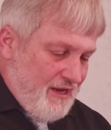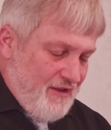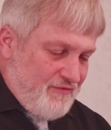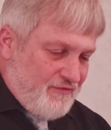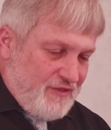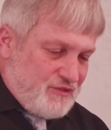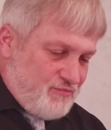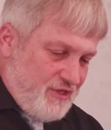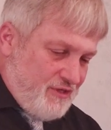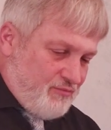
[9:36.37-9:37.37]
and that these
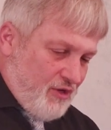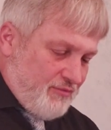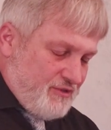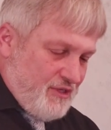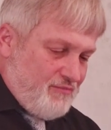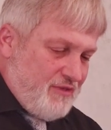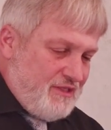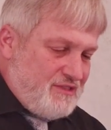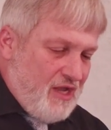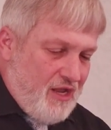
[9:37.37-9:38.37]
men had probably done
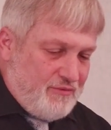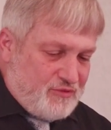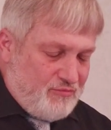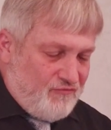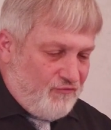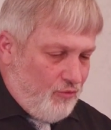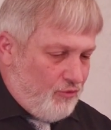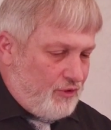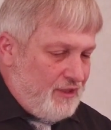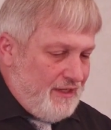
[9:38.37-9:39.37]
many times
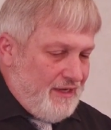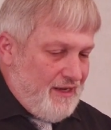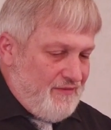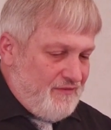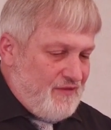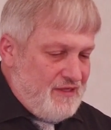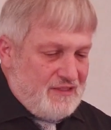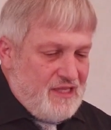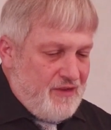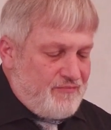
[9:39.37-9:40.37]
before, and that they
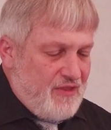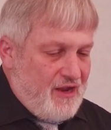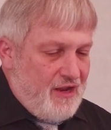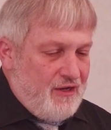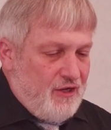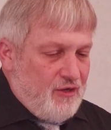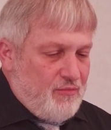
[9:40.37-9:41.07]
had kept that.